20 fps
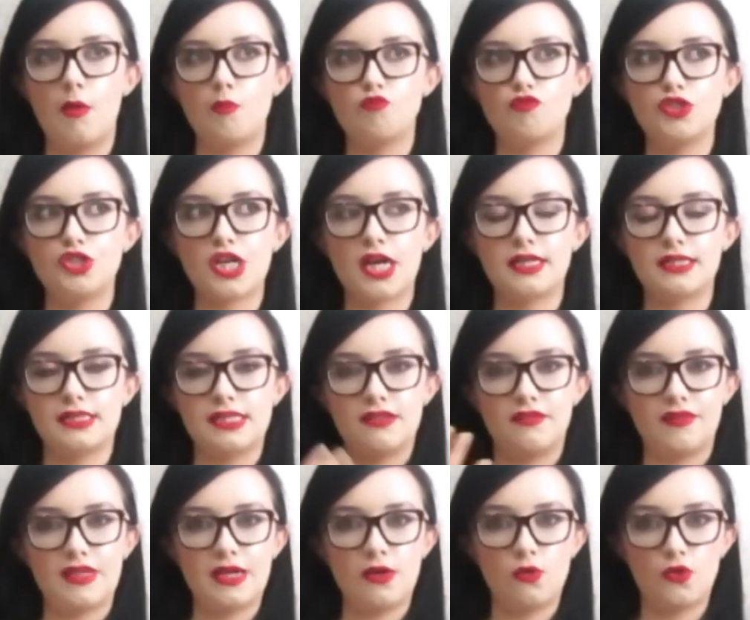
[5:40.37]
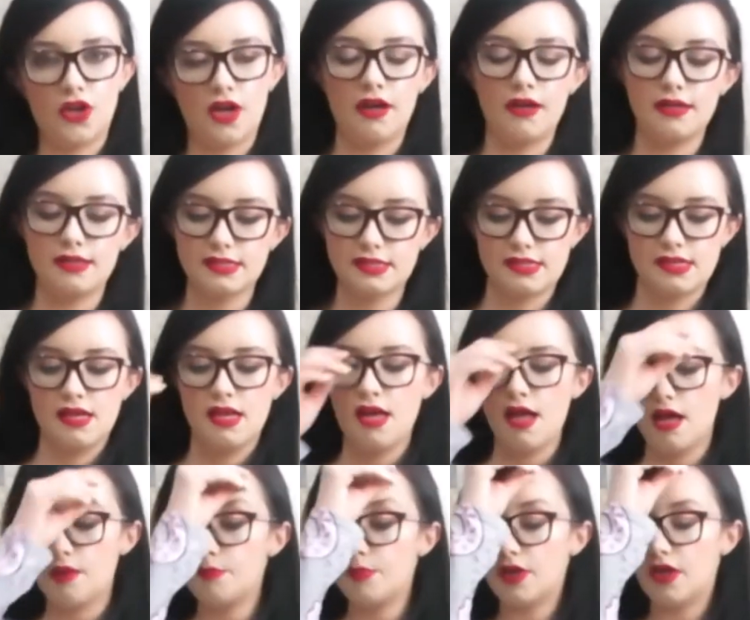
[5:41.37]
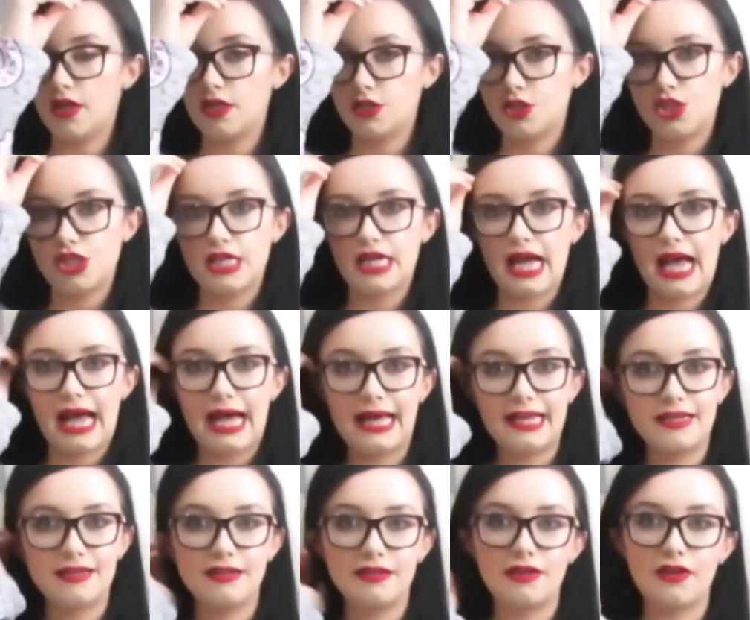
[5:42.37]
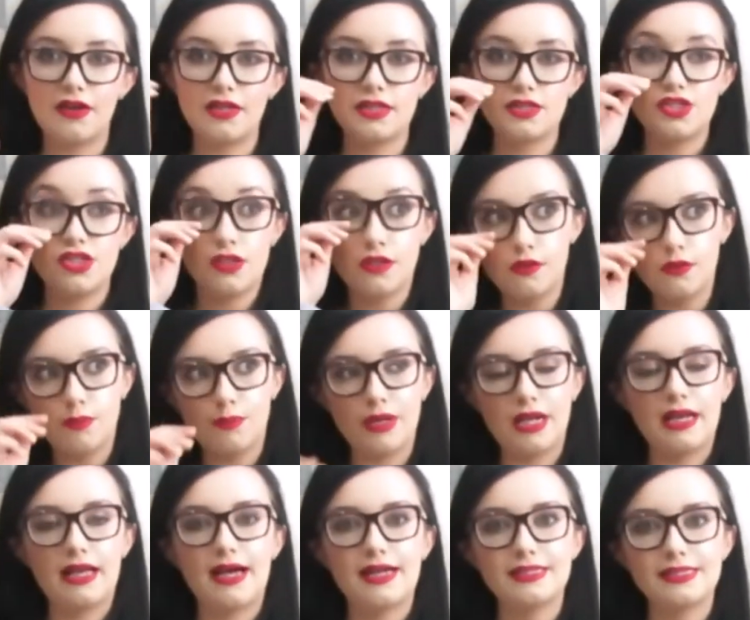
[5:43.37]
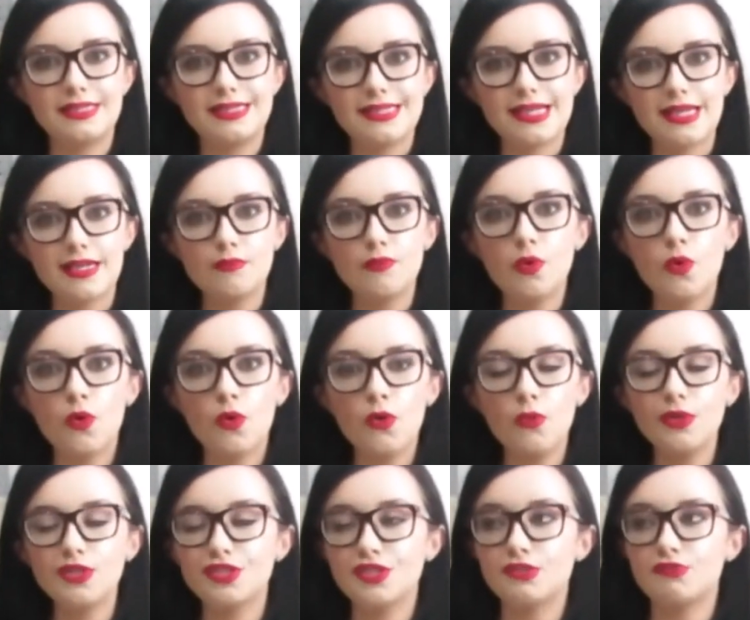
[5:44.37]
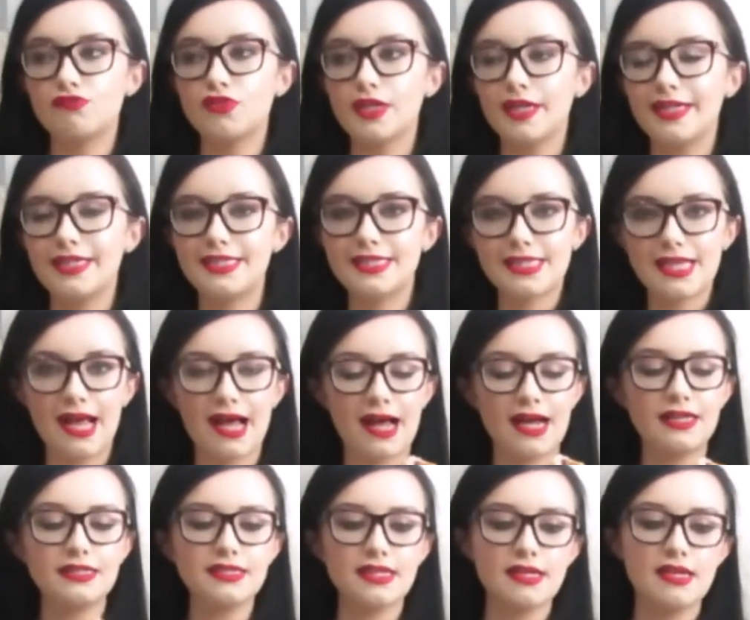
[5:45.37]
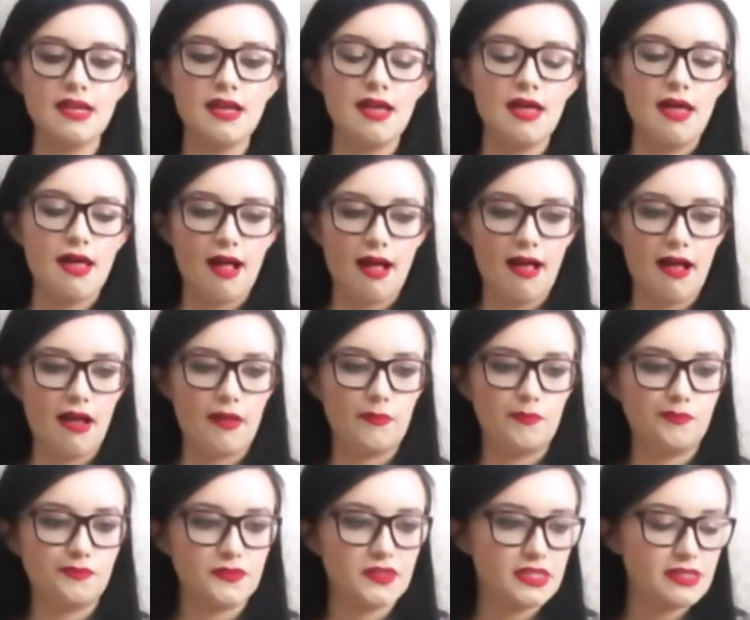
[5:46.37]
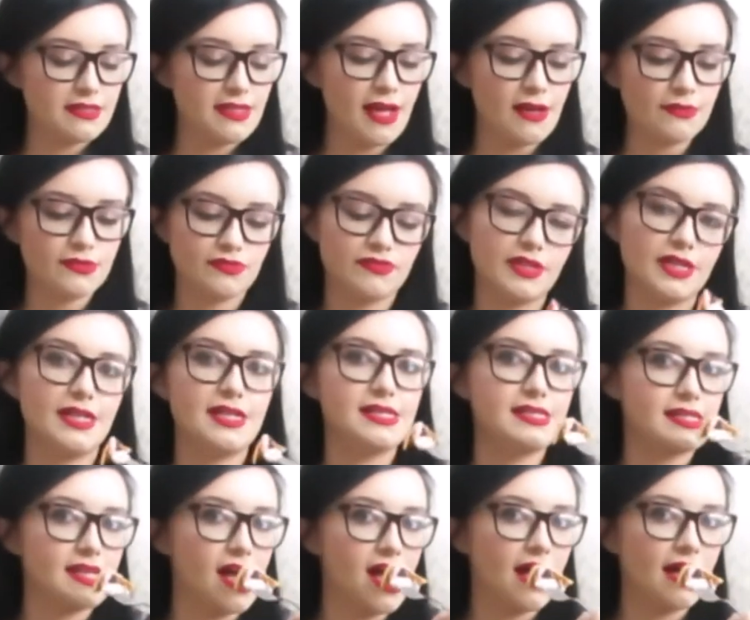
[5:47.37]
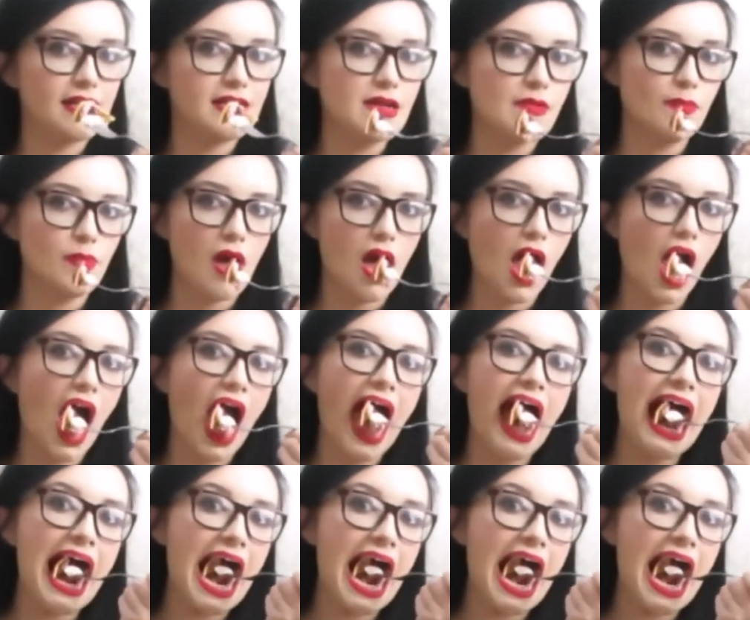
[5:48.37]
regenerative illness, but she can't like do Pilates anymore, which is really sad. So that was really sad. But